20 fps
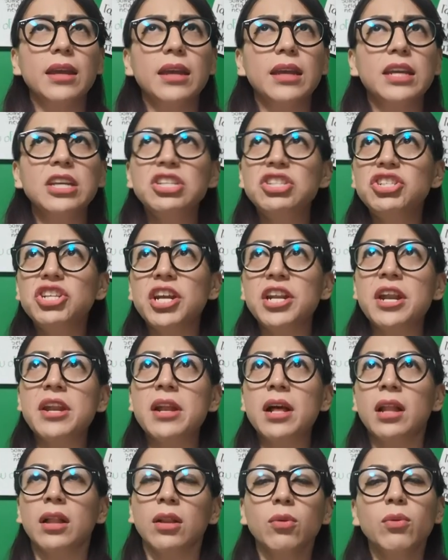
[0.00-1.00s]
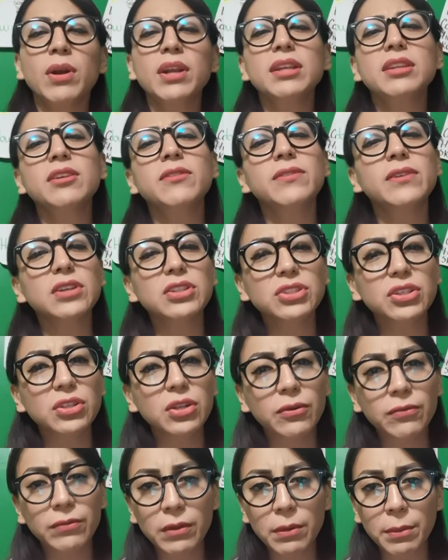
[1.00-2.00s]
in general, what is the function
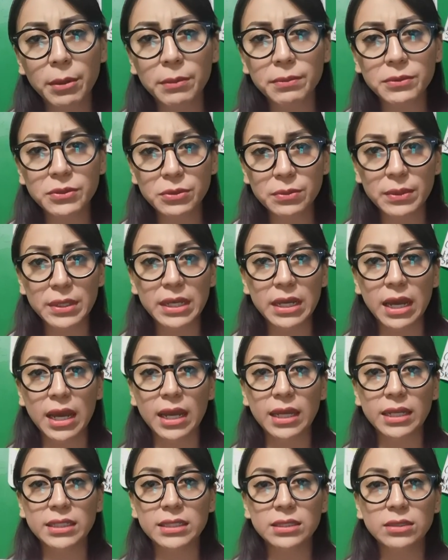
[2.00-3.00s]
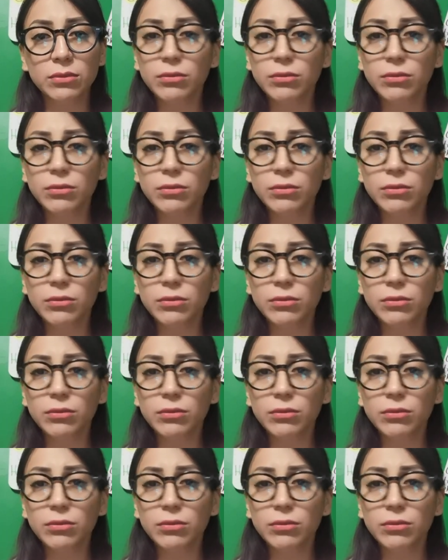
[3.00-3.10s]
of the verb to be, guys?